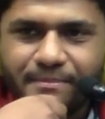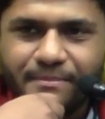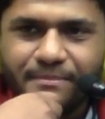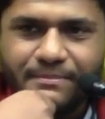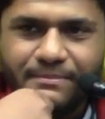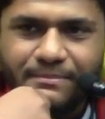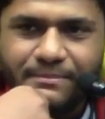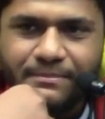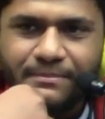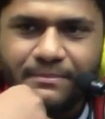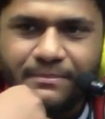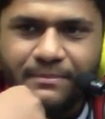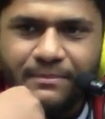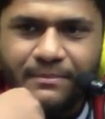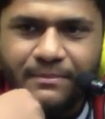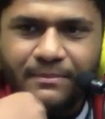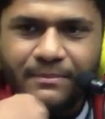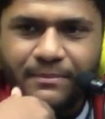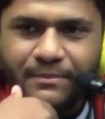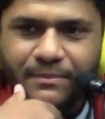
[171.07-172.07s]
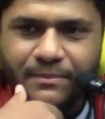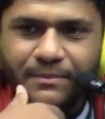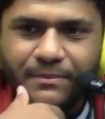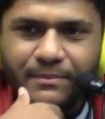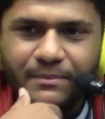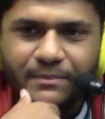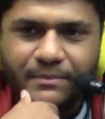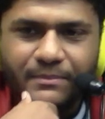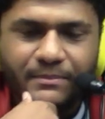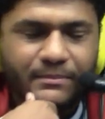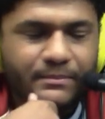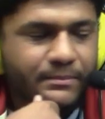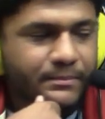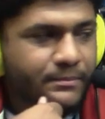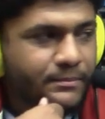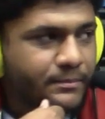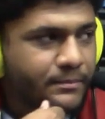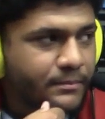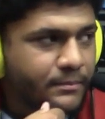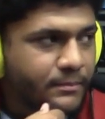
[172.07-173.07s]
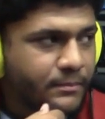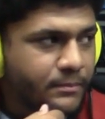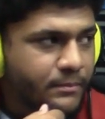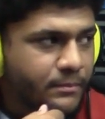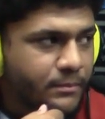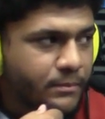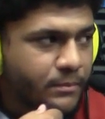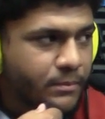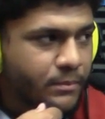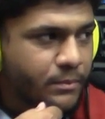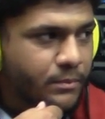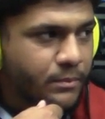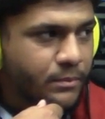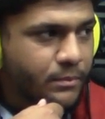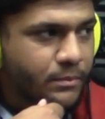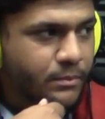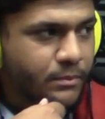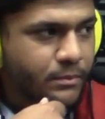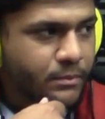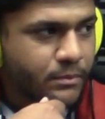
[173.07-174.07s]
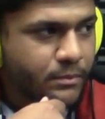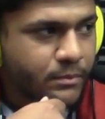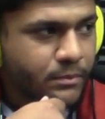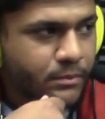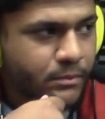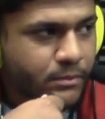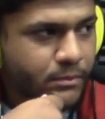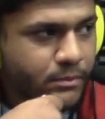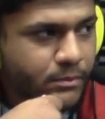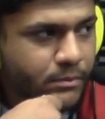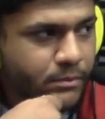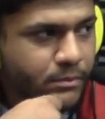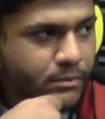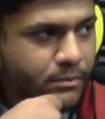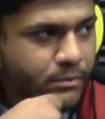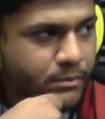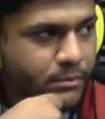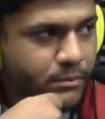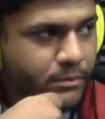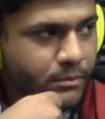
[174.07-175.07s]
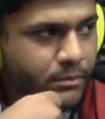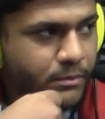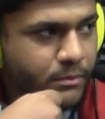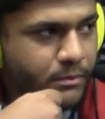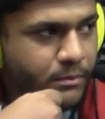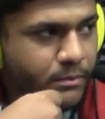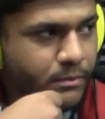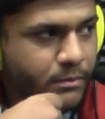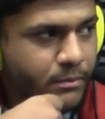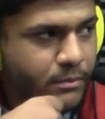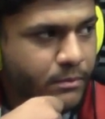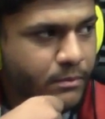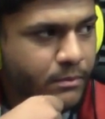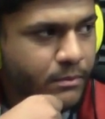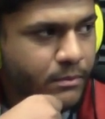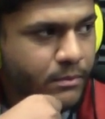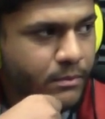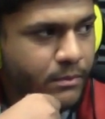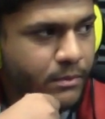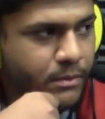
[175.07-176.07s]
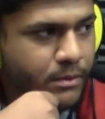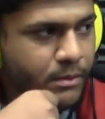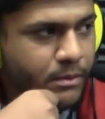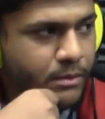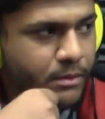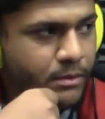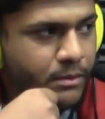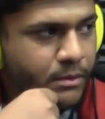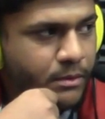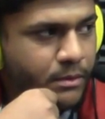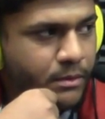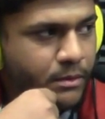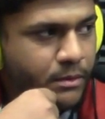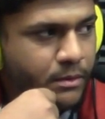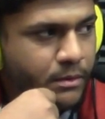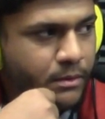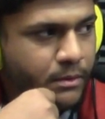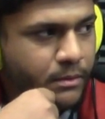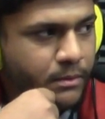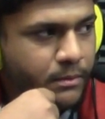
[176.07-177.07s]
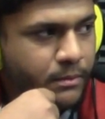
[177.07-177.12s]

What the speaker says: No words are spoken by the person on screen.